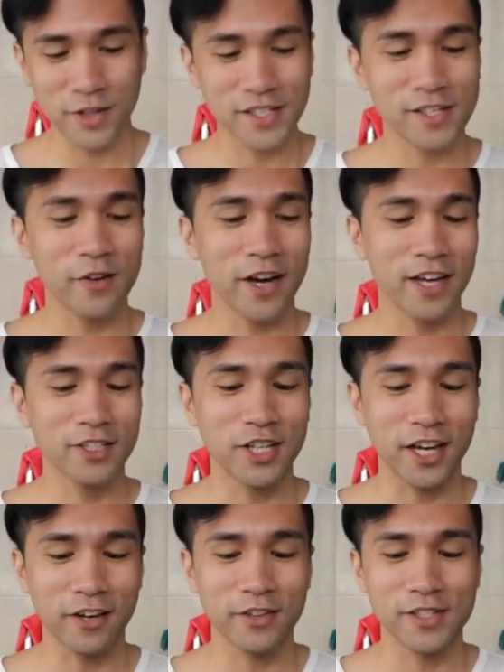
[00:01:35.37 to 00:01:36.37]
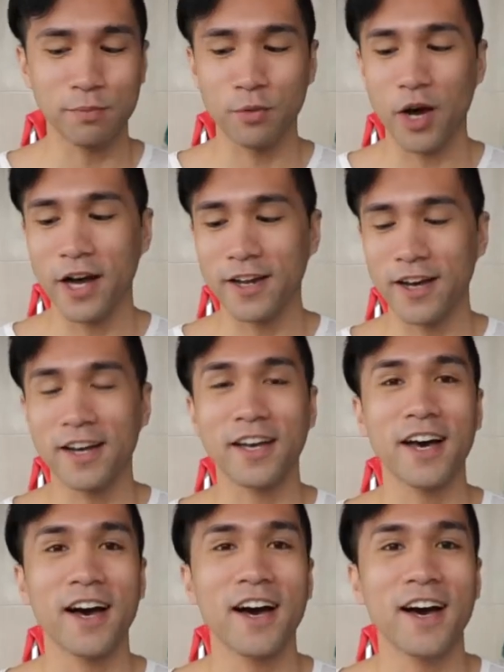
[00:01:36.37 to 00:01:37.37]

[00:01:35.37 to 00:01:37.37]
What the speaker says: let's go ahead and check out this product.